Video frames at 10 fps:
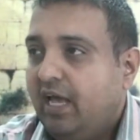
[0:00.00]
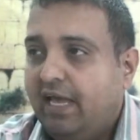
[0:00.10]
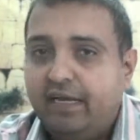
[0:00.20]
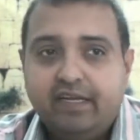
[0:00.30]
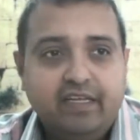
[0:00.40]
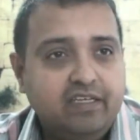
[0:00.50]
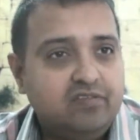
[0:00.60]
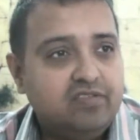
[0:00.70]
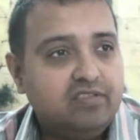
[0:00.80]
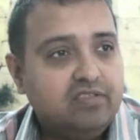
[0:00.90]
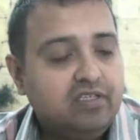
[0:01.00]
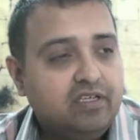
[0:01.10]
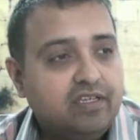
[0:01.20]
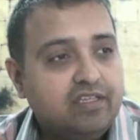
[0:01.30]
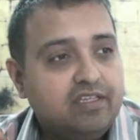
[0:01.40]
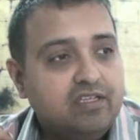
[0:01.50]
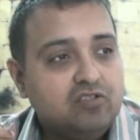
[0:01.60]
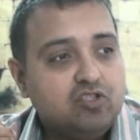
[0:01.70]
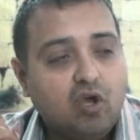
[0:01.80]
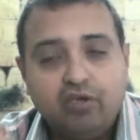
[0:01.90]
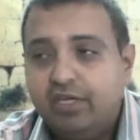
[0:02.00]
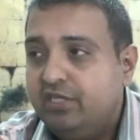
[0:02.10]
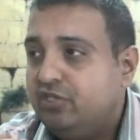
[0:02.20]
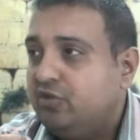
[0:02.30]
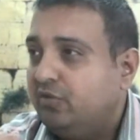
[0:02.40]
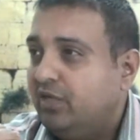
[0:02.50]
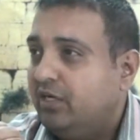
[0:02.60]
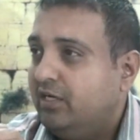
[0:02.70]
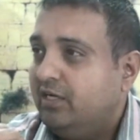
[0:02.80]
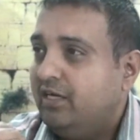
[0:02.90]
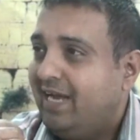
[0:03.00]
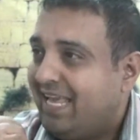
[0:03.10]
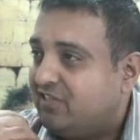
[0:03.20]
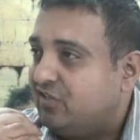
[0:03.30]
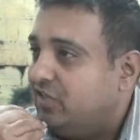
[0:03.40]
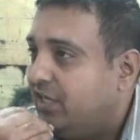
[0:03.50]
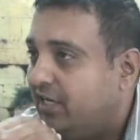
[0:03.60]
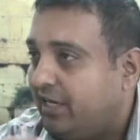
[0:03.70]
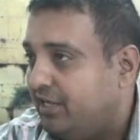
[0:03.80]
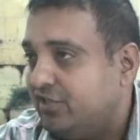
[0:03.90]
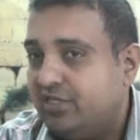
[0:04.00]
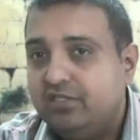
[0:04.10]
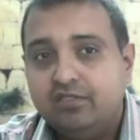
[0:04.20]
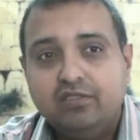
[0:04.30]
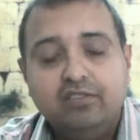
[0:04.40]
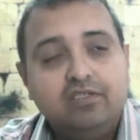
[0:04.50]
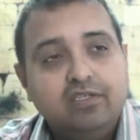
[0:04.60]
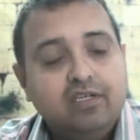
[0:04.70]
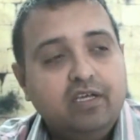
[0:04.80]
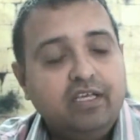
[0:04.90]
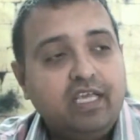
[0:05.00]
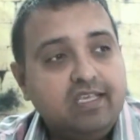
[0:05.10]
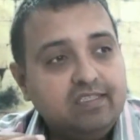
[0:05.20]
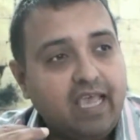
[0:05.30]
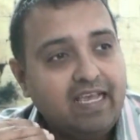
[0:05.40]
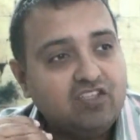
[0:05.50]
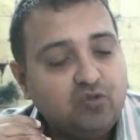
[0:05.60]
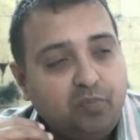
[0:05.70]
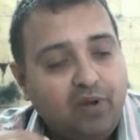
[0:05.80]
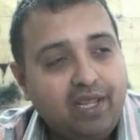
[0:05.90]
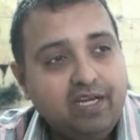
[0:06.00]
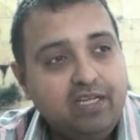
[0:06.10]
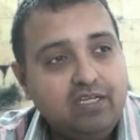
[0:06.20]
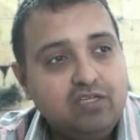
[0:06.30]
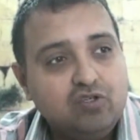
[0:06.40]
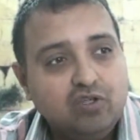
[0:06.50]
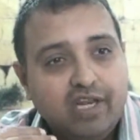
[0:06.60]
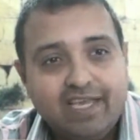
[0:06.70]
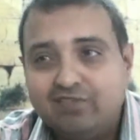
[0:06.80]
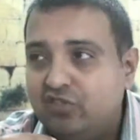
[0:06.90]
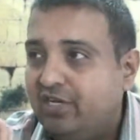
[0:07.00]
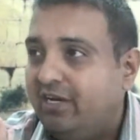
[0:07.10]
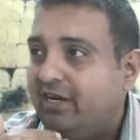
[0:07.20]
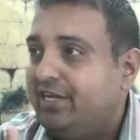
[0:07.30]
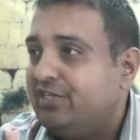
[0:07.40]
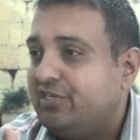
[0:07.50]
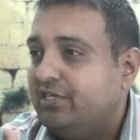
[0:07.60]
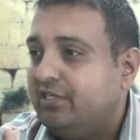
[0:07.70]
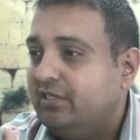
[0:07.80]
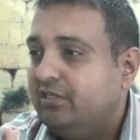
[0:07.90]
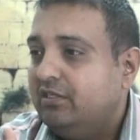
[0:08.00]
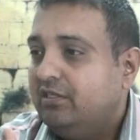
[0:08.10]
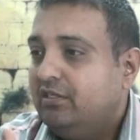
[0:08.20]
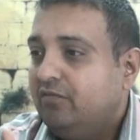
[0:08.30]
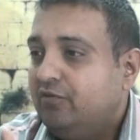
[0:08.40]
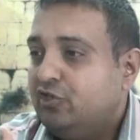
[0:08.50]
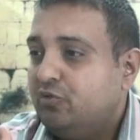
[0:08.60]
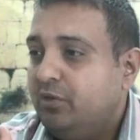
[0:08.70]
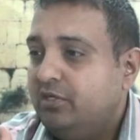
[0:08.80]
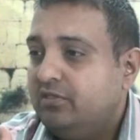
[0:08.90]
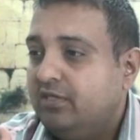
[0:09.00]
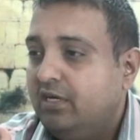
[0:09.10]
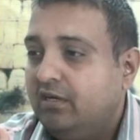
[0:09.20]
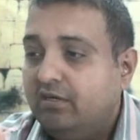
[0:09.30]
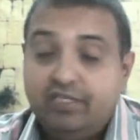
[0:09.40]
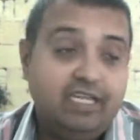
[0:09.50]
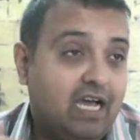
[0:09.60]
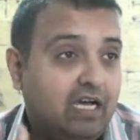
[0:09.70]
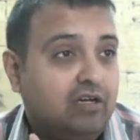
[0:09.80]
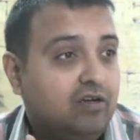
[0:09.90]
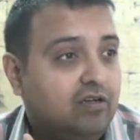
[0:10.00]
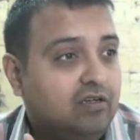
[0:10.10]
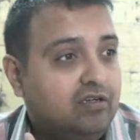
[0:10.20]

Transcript: and he's talking to the next generation. He's explaining to the next generation, which was young,